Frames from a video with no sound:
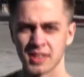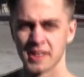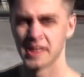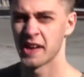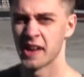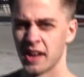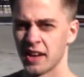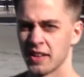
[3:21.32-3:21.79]
The?
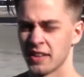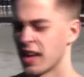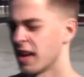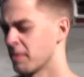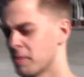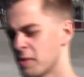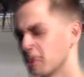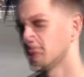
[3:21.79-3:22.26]
Nah,
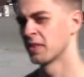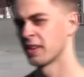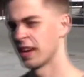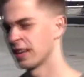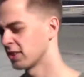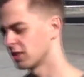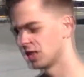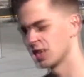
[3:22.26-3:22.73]
nah, bro. Uh,
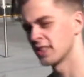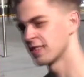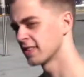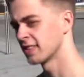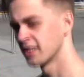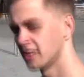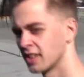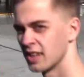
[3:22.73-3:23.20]
nah, cheat.
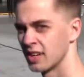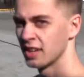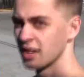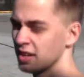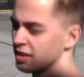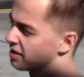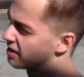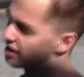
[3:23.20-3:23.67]
not at
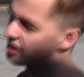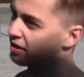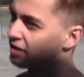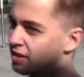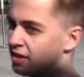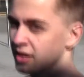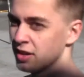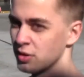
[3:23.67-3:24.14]
all. Nah,
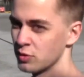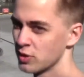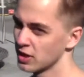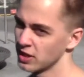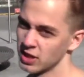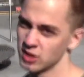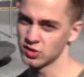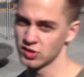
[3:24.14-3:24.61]
real
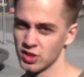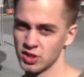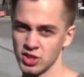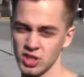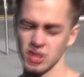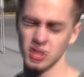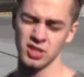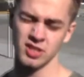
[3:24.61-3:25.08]
oh. niggas don't
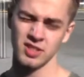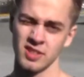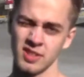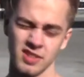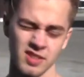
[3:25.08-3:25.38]
cheat.